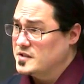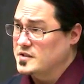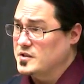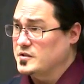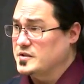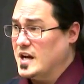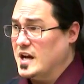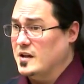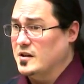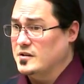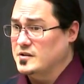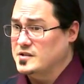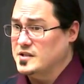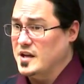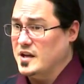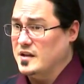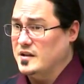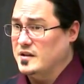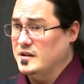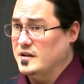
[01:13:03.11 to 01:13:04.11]
Cisco Talos
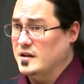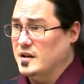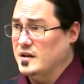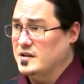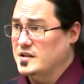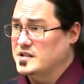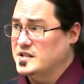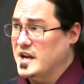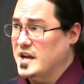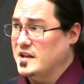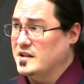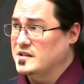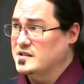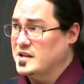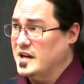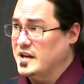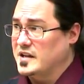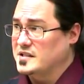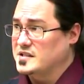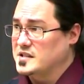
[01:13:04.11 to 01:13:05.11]
and uh, the SANS
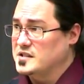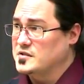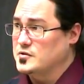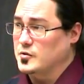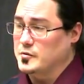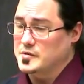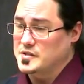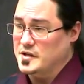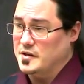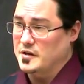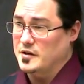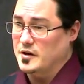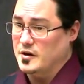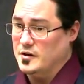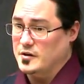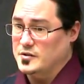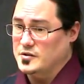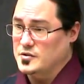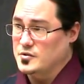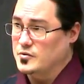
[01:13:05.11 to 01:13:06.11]
ISC Storm Center
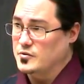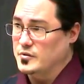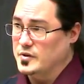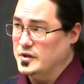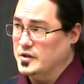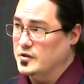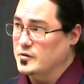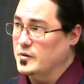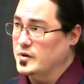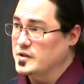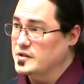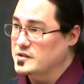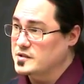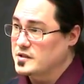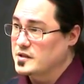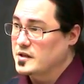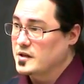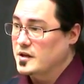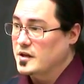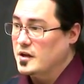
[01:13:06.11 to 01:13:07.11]
are two really good ones
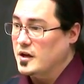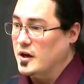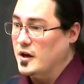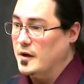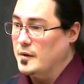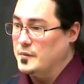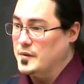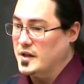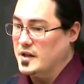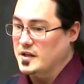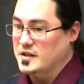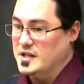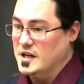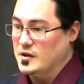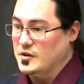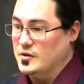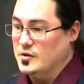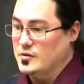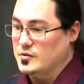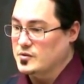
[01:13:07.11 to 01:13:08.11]
um, that'll
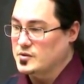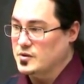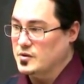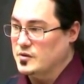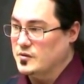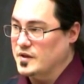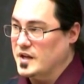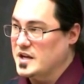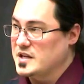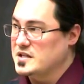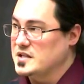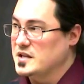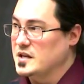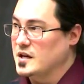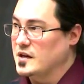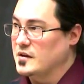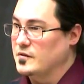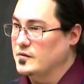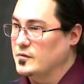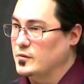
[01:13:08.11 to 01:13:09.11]
tell you sort of an idea
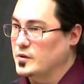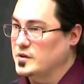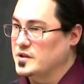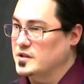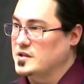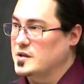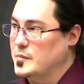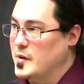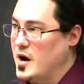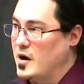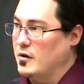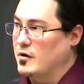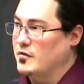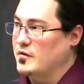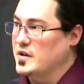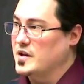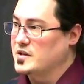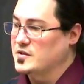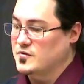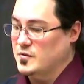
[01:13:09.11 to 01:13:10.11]
of what the
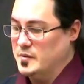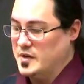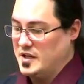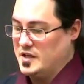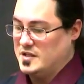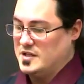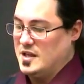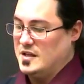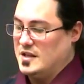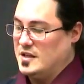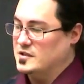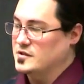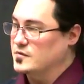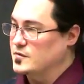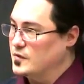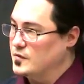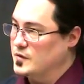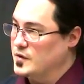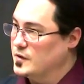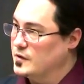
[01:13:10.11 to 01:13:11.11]
topography is from like a 10,000
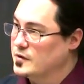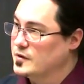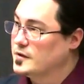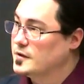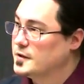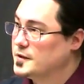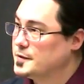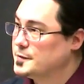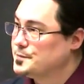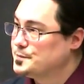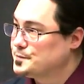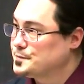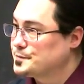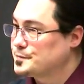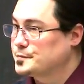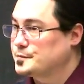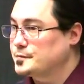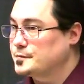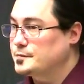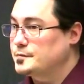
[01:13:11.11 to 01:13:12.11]
foot view. Yeah,
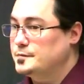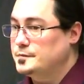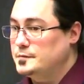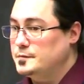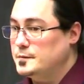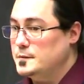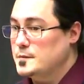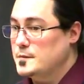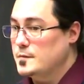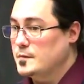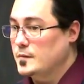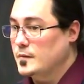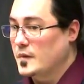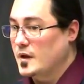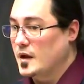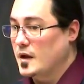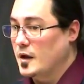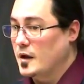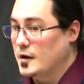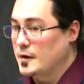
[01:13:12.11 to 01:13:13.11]
you might even, I
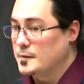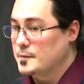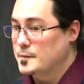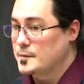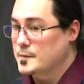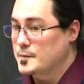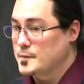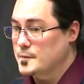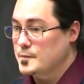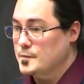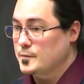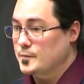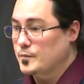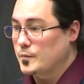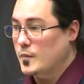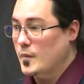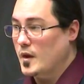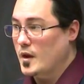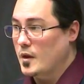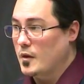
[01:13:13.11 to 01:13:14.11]
mean, you would even, uh,
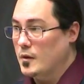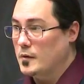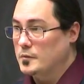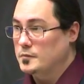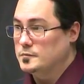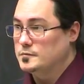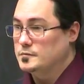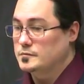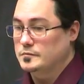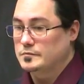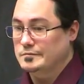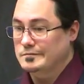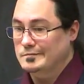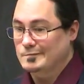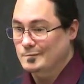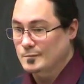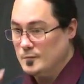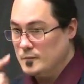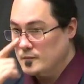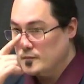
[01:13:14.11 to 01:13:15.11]
the Storm Center, you will
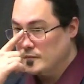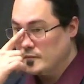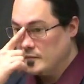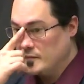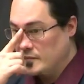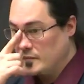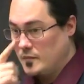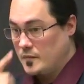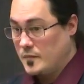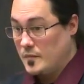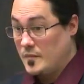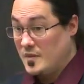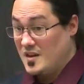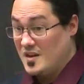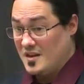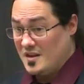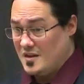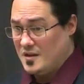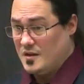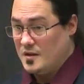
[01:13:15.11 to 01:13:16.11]
get, um,
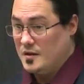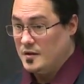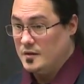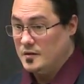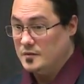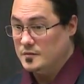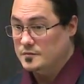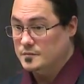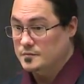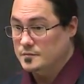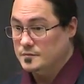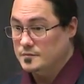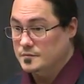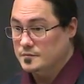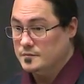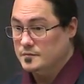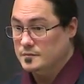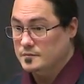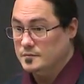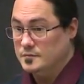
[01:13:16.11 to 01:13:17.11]
you mm.
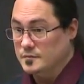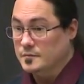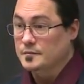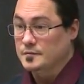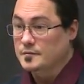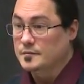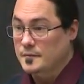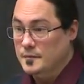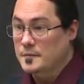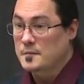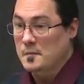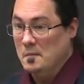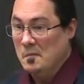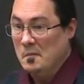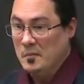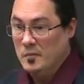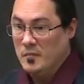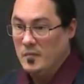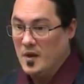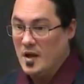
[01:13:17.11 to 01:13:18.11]
and you
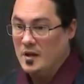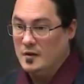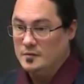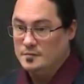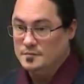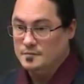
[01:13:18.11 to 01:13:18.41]
yeah.